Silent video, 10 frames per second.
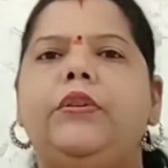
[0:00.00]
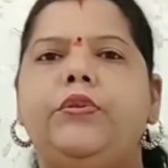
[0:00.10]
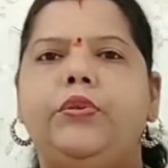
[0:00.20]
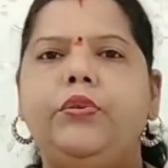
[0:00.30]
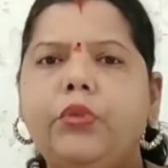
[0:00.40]

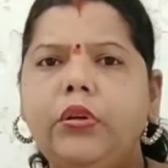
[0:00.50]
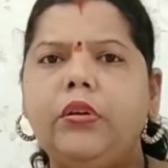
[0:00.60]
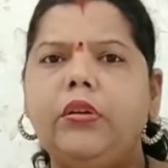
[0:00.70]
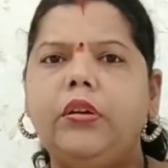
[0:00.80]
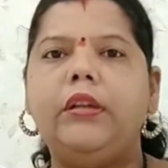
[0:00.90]
do you
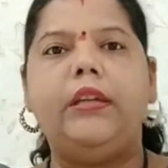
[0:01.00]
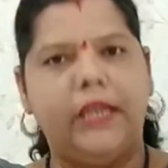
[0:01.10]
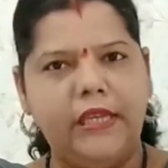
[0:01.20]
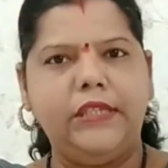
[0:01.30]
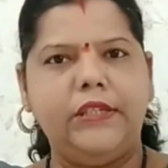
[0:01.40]
know?
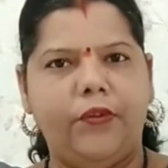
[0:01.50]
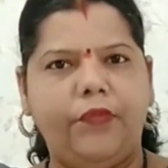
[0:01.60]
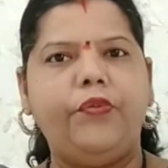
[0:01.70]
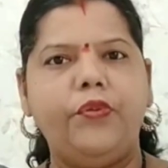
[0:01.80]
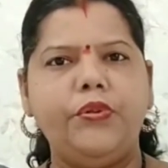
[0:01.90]
Yes,
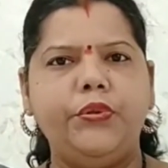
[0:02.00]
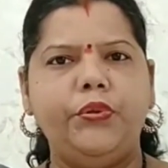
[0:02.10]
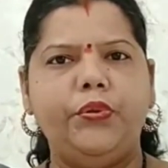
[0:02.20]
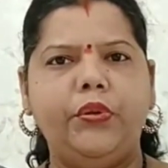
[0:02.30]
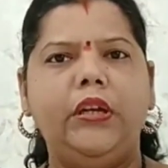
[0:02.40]
of course
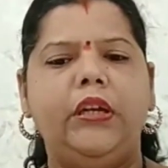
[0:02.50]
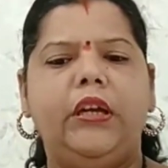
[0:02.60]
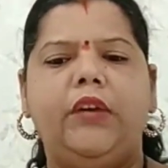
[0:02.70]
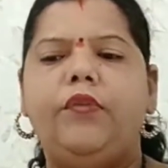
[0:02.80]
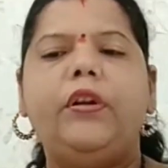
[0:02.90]
you know.
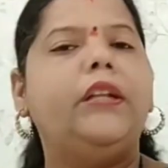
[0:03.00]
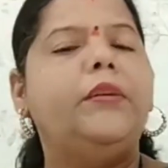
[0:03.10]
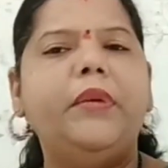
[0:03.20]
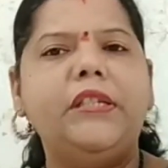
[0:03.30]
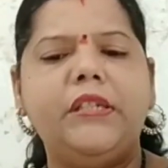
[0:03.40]
What are
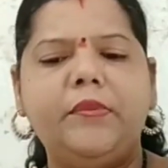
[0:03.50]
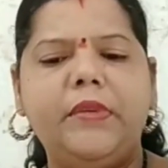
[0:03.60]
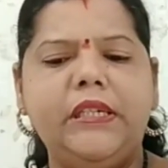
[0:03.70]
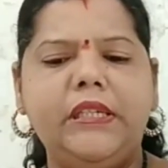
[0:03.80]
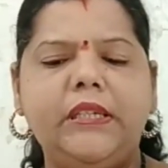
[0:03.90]
the
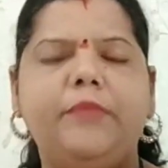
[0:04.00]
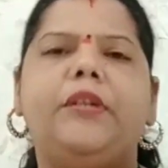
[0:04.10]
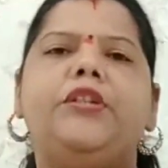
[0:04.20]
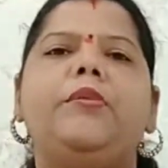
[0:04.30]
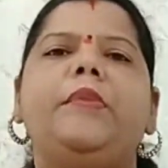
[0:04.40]
measurements?
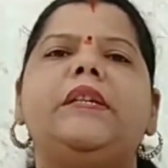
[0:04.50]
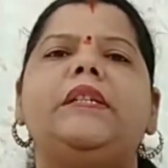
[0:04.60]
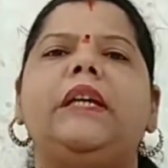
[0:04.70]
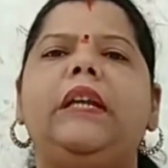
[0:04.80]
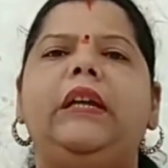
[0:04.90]

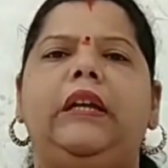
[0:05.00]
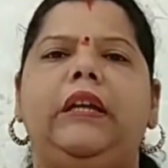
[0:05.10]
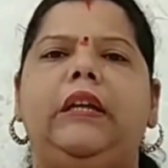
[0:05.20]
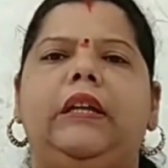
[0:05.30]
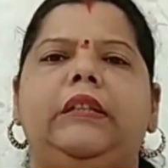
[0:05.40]
Measurements are,
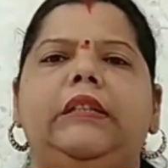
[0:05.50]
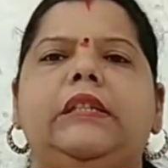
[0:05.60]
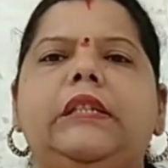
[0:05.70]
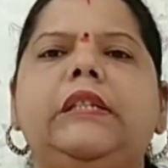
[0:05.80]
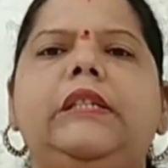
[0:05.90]

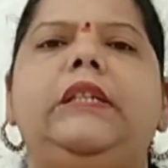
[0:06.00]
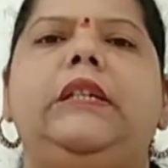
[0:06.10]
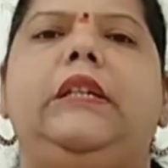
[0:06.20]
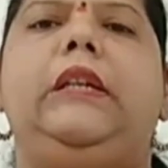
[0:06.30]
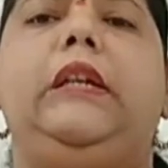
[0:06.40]
this is